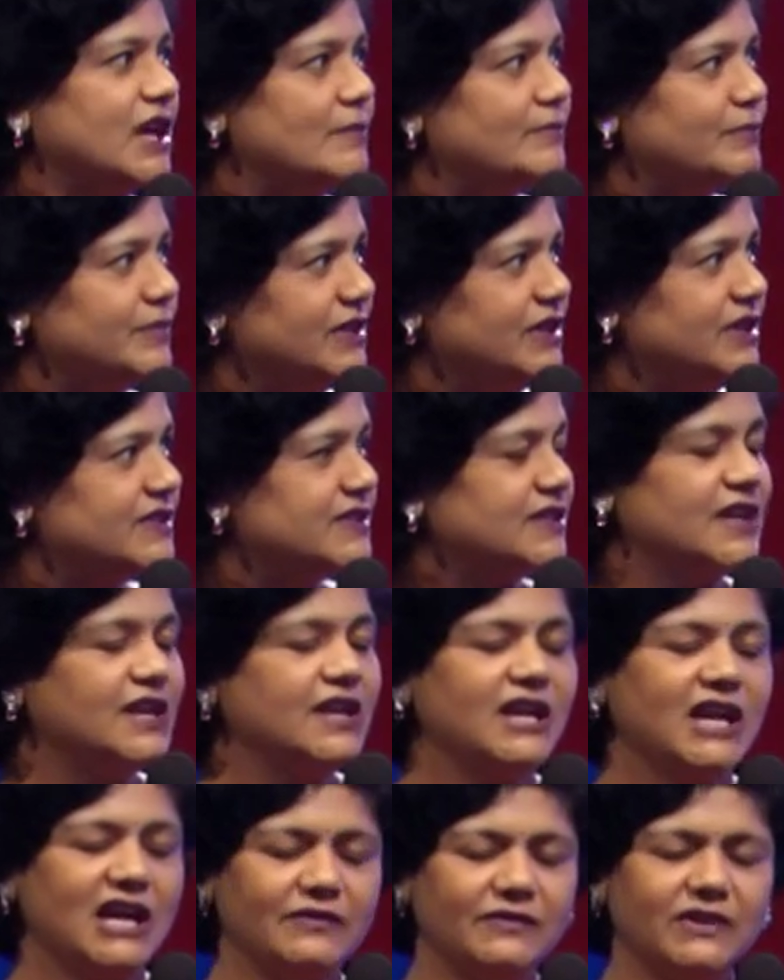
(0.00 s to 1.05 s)
companies,
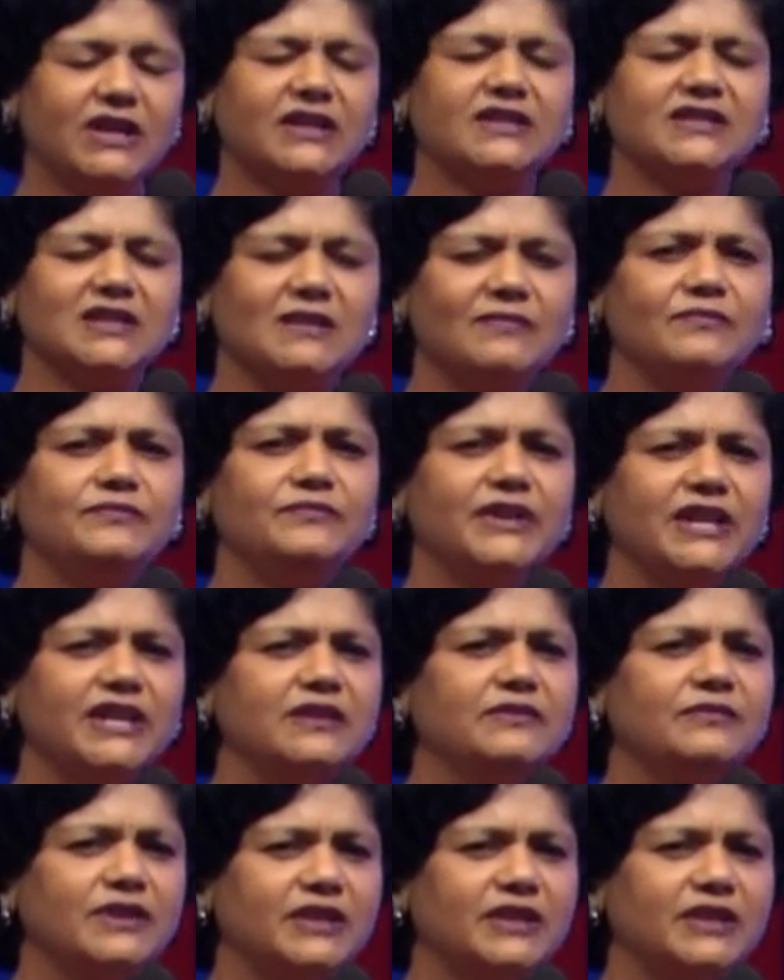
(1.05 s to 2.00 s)
and we had some very,